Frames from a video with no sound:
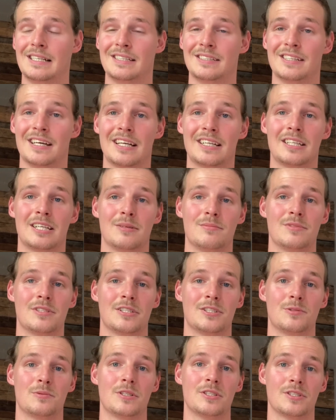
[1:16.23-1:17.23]
that comes
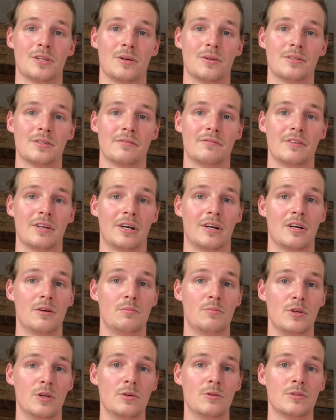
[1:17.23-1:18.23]
as a result of their
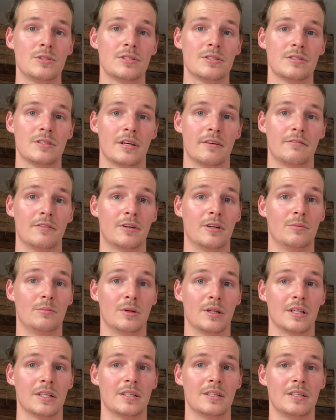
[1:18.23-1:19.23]
abuse of their
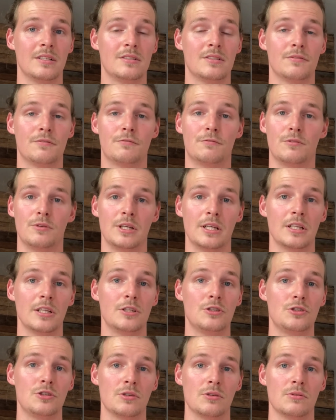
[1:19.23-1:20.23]
ability to
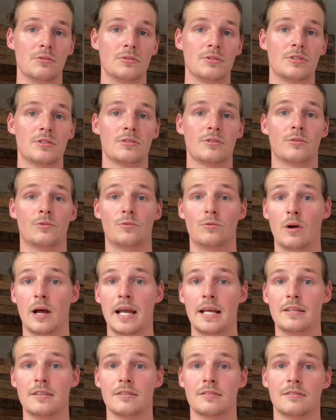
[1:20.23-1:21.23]
freely choose
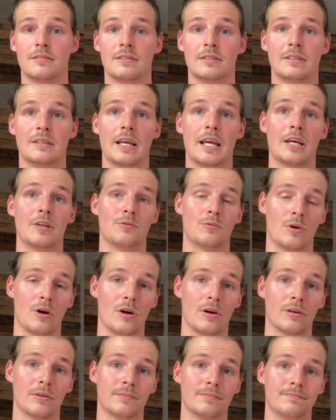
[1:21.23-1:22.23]
right and
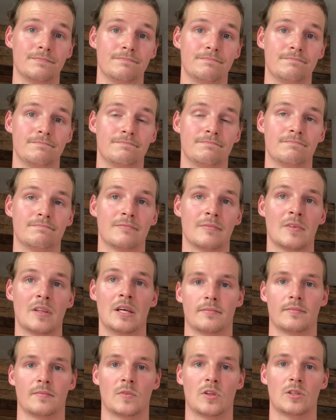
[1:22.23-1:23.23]
wrong.
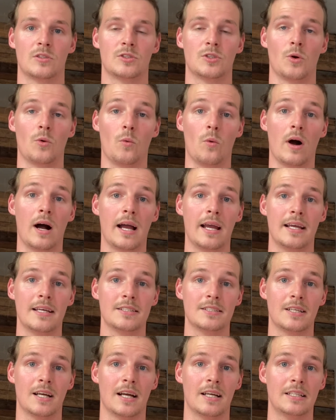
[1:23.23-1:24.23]
So why
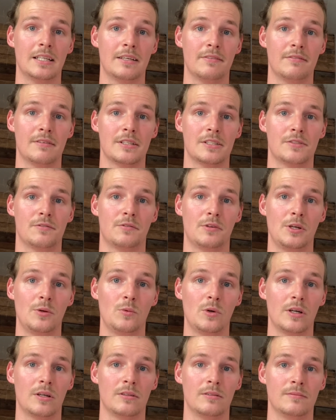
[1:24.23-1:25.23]
has God given us free
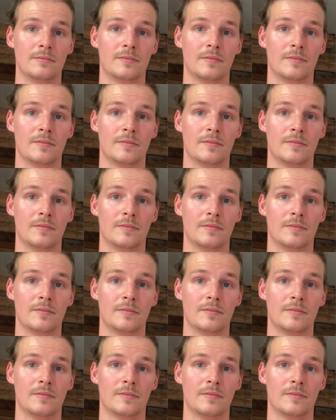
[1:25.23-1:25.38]
will?